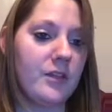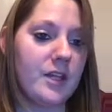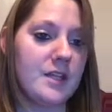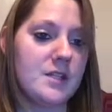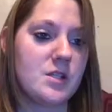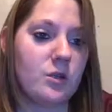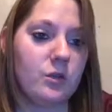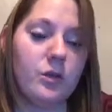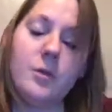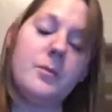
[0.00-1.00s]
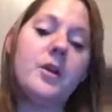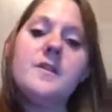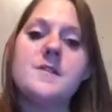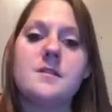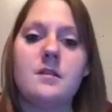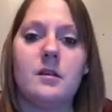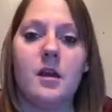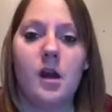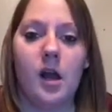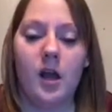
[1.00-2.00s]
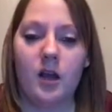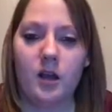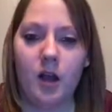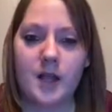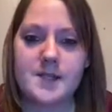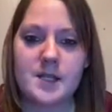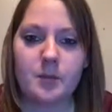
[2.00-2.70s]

These Chromebooks cost